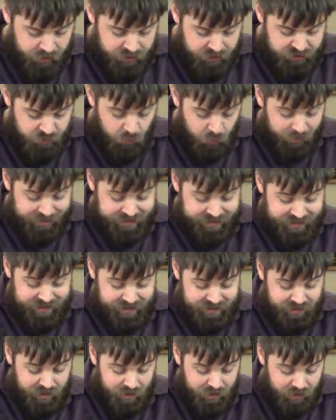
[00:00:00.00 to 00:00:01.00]
So, what is
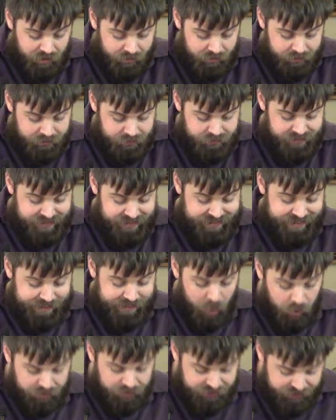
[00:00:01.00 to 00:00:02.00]
this call? It says, Get
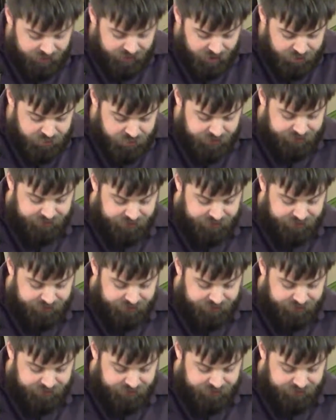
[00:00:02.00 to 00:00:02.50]
out of your country,